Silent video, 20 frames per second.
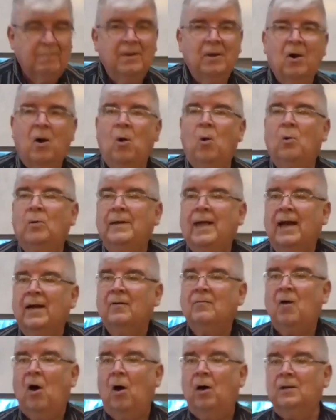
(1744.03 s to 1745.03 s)
behold, out
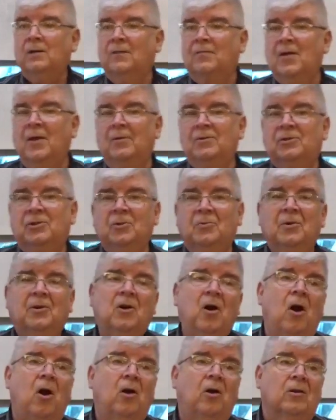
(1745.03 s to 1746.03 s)
of all of those that were
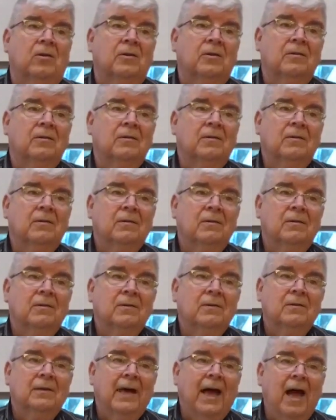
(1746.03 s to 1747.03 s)
called,
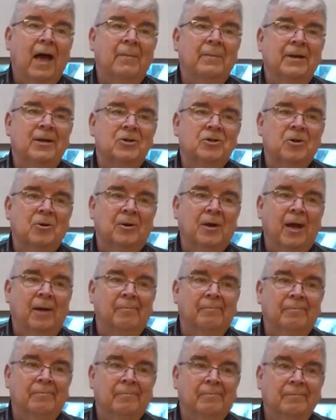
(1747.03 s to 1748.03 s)
how many showed
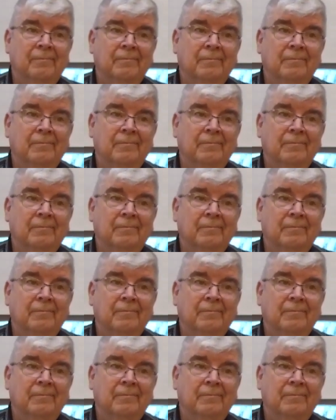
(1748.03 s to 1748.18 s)
up?